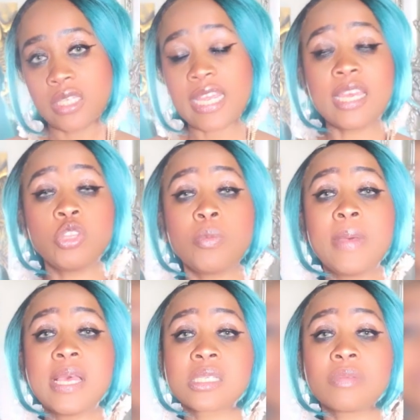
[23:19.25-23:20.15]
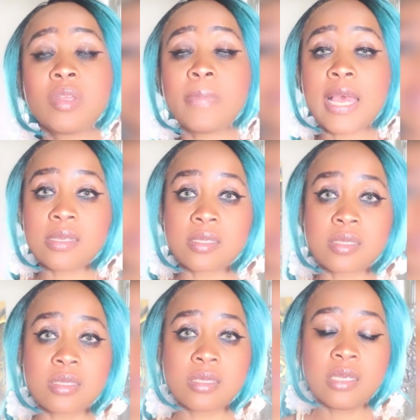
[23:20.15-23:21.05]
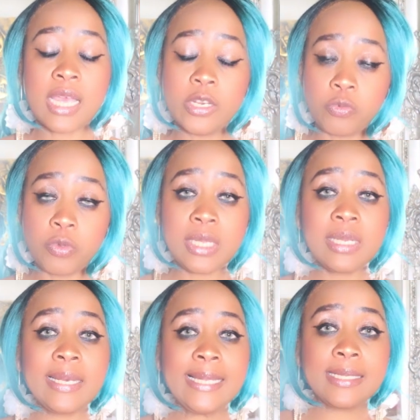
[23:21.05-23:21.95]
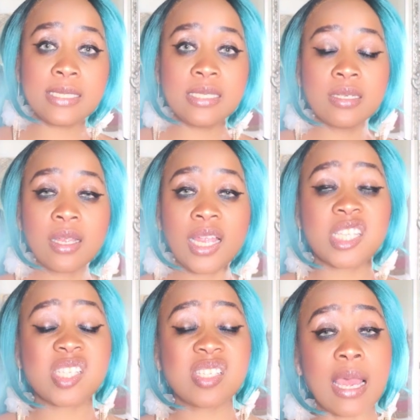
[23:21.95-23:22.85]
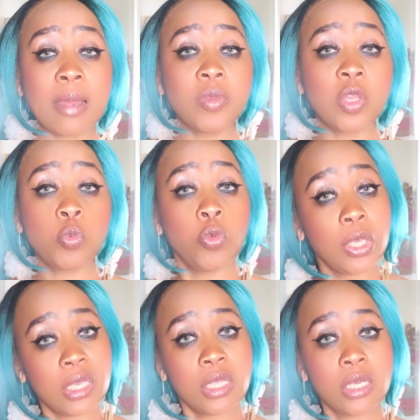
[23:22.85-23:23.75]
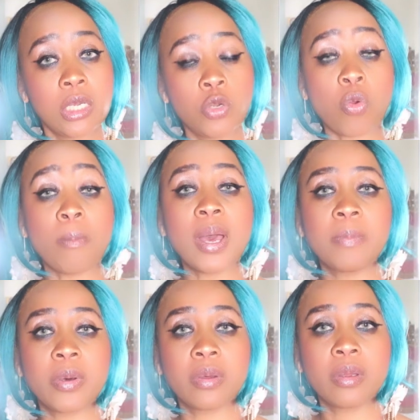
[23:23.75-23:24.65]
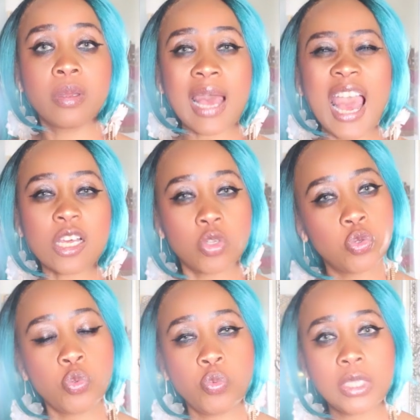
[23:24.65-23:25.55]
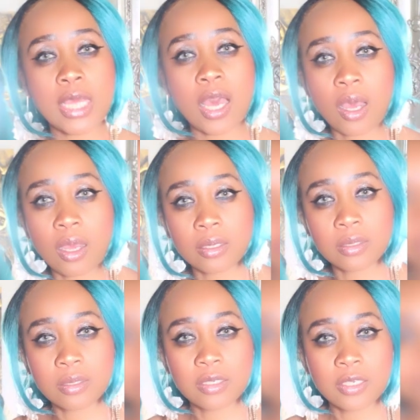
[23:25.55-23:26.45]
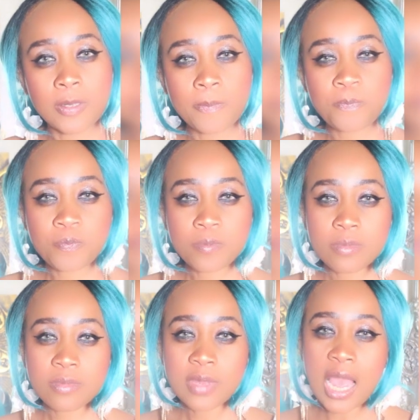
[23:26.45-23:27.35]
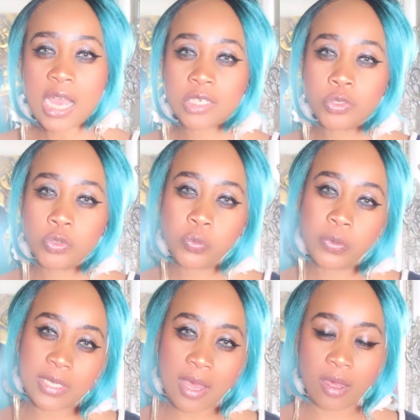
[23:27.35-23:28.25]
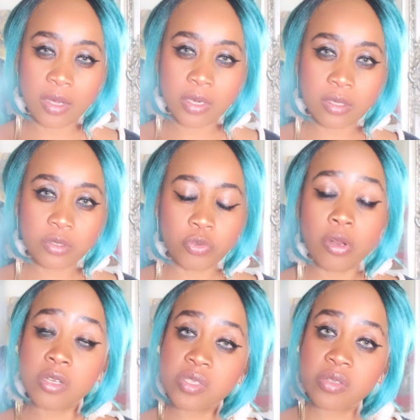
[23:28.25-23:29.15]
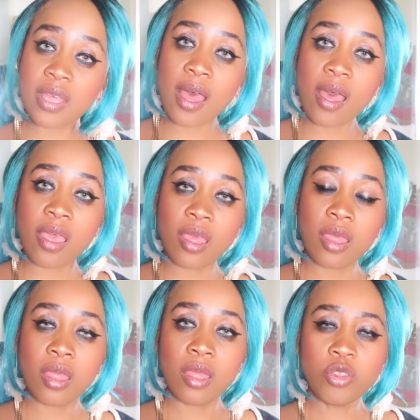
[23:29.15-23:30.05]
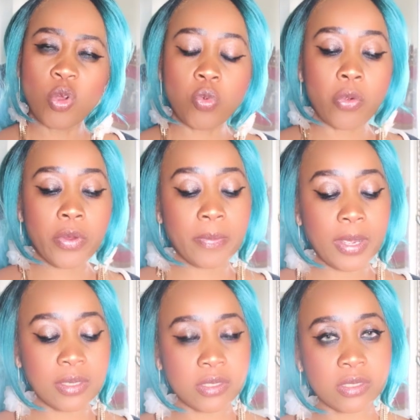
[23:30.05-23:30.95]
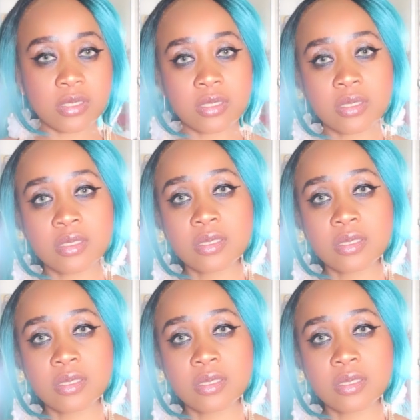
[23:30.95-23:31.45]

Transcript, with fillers: They are the best of the best. And we, lady, it's time that we remember how good we are. How good we are. You lost a guy? Don't worry about it.